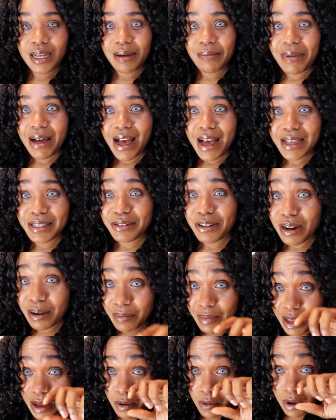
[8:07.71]
My eyes are a
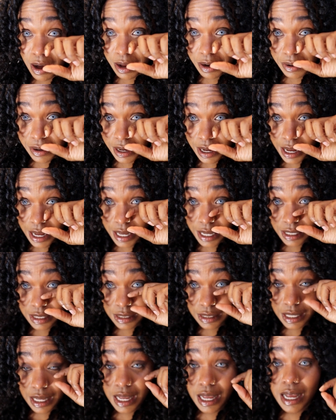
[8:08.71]
bit watery,
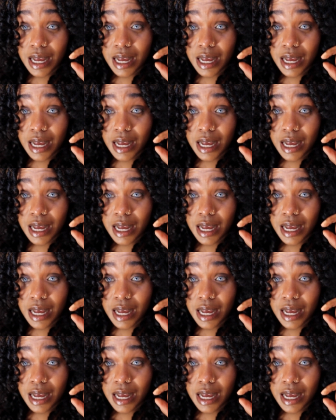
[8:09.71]
guys.